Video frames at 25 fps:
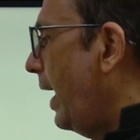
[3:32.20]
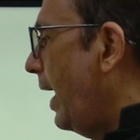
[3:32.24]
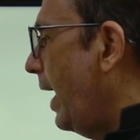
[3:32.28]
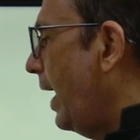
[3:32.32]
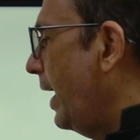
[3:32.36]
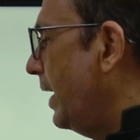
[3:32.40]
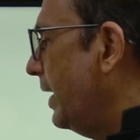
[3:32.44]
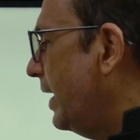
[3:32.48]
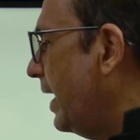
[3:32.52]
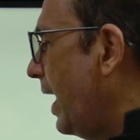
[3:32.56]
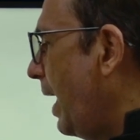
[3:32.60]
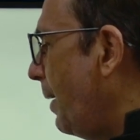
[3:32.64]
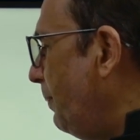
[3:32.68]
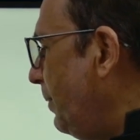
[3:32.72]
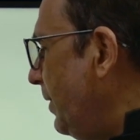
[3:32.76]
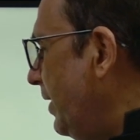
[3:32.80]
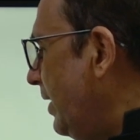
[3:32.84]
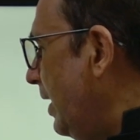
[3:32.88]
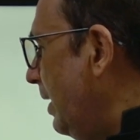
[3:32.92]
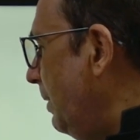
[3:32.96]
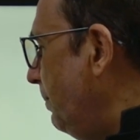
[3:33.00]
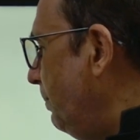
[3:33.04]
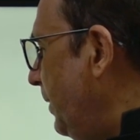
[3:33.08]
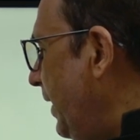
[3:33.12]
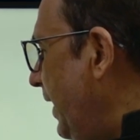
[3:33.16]
and
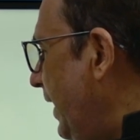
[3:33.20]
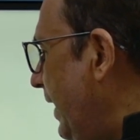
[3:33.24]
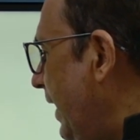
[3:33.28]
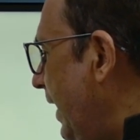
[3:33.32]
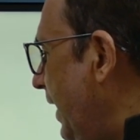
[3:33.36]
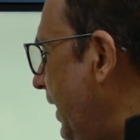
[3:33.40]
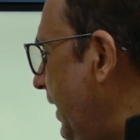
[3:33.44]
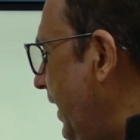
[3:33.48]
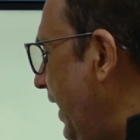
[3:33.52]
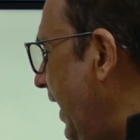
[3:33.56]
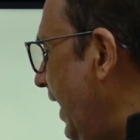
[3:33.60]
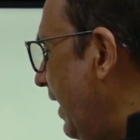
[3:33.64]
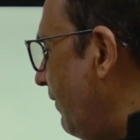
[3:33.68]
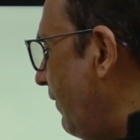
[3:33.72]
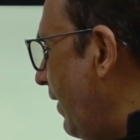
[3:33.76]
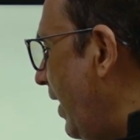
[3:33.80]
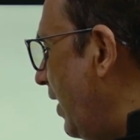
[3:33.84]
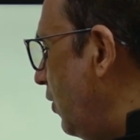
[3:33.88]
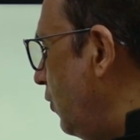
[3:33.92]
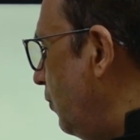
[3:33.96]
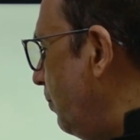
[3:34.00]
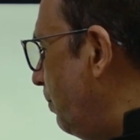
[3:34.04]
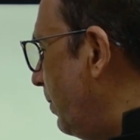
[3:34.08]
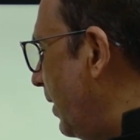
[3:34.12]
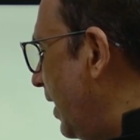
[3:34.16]
capital B can take
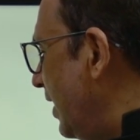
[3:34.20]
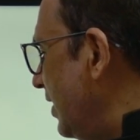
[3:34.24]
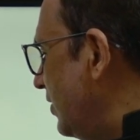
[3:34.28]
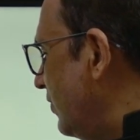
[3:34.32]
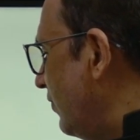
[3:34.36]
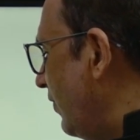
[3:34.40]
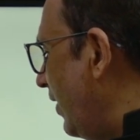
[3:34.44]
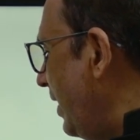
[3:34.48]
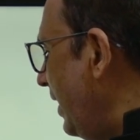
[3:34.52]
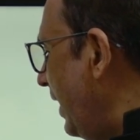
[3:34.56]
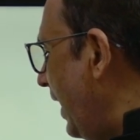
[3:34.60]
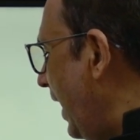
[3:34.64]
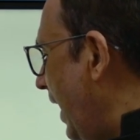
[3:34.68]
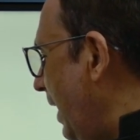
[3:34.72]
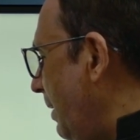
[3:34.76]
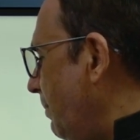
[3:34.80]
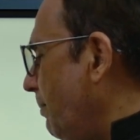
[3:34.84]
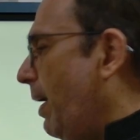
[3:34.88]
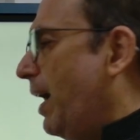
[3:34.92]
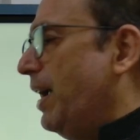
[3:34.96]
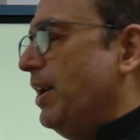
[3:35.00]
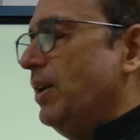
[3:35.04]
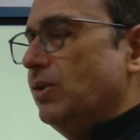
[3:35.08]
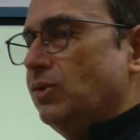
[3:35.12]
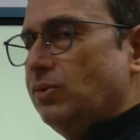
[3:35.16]
value plus 1 and
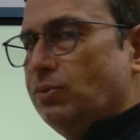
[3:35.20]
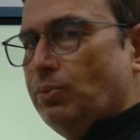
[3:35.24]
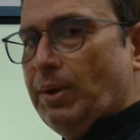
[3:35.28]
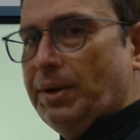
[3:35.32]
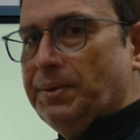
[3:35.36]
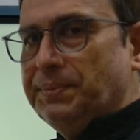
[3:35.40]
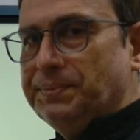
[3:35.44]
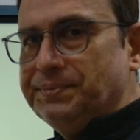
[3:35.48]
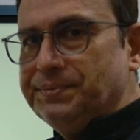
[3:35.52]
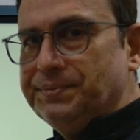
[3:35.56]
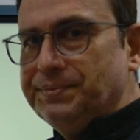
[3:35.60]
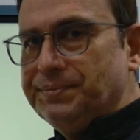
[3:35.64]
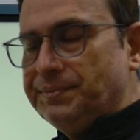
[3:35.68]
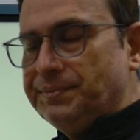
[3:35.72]
minus 1.